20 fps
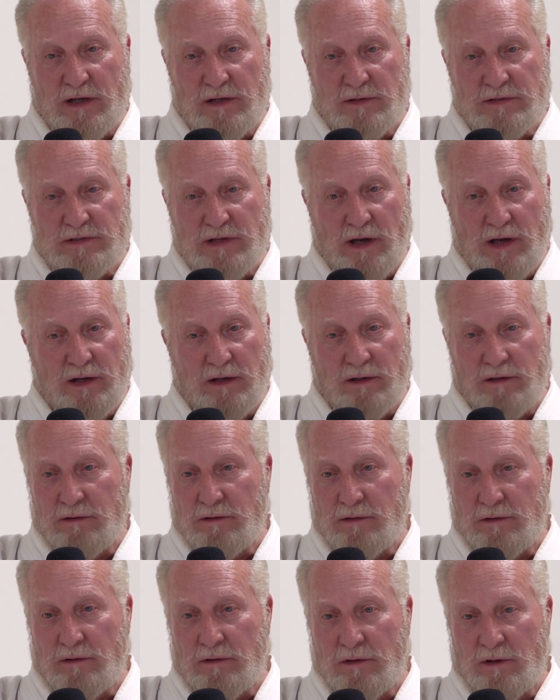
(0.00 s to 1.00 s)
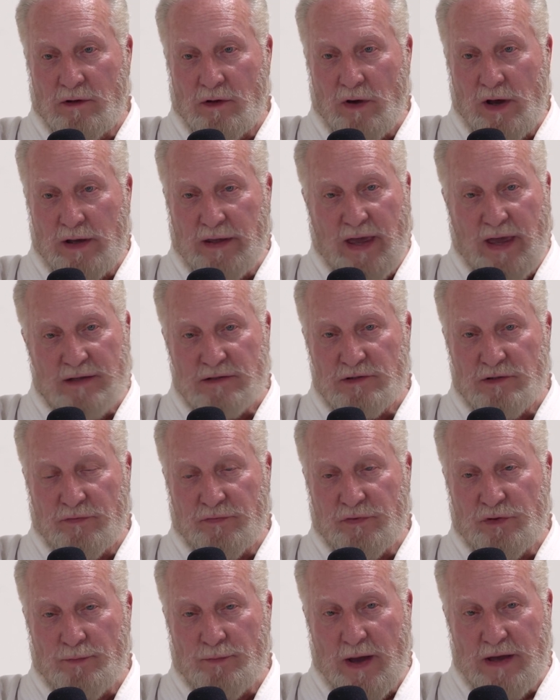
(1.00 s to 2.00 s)
I decided, I can't
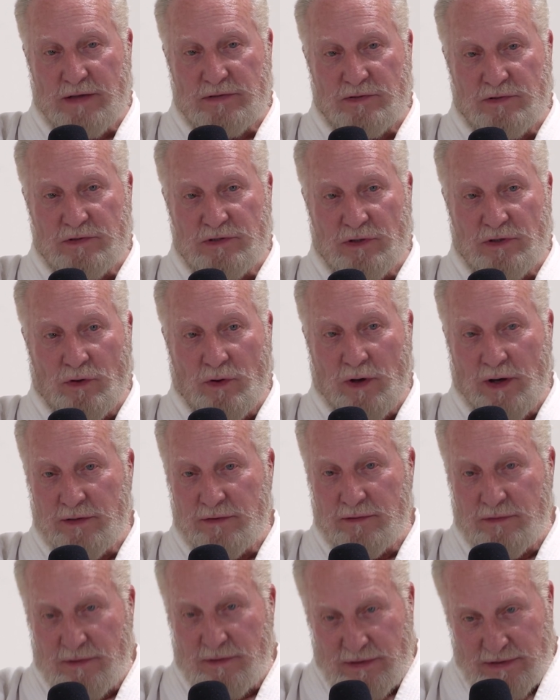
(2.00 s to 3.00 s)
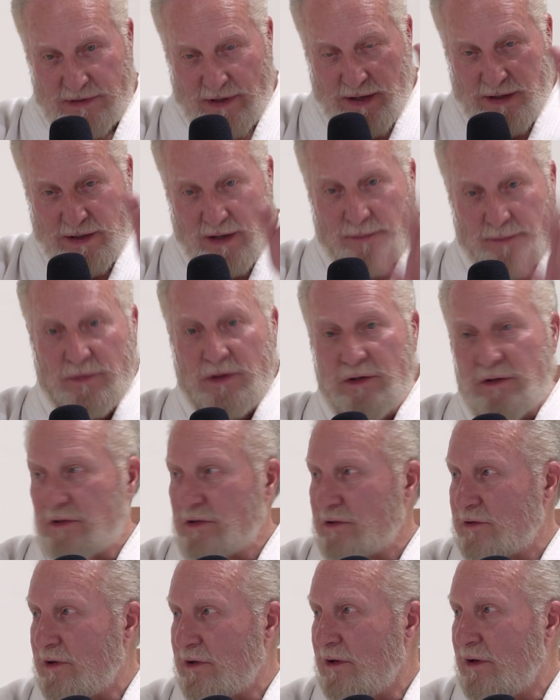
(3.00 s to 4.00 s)
serve two masters, so I decided I'm going to
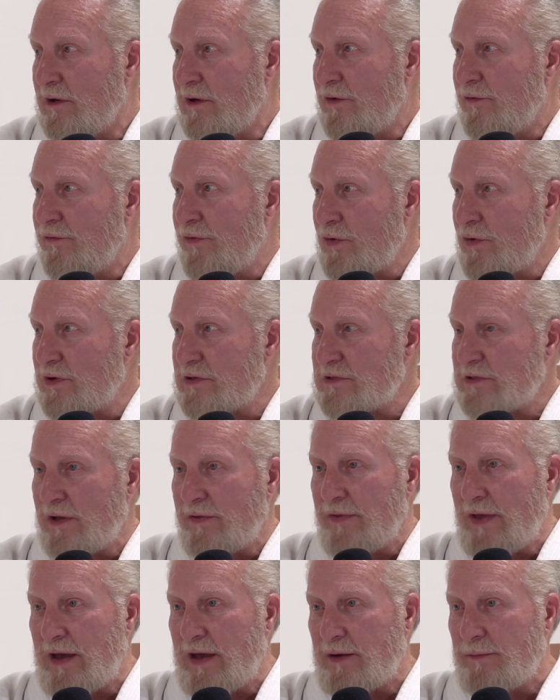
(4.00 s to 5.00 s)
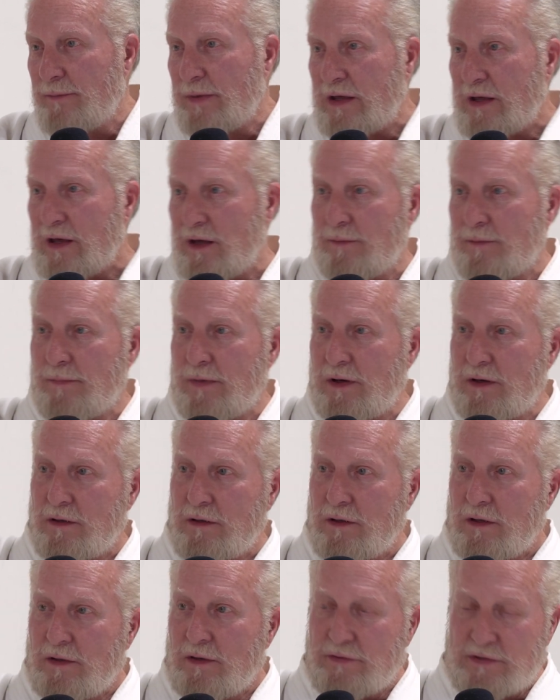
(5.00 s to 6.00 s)
just focus on that, and
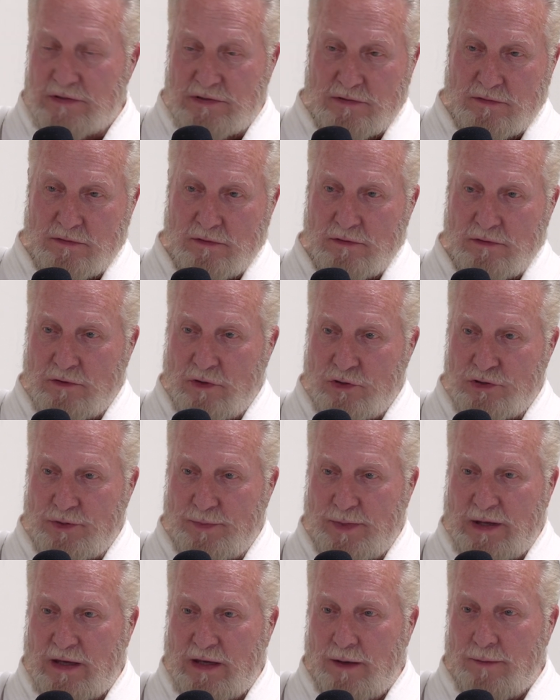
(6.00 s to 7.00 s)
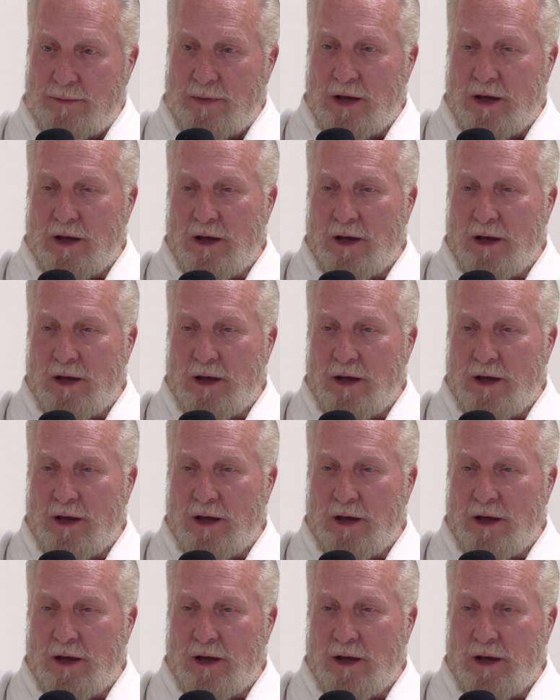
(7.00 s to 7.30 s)
this dojo became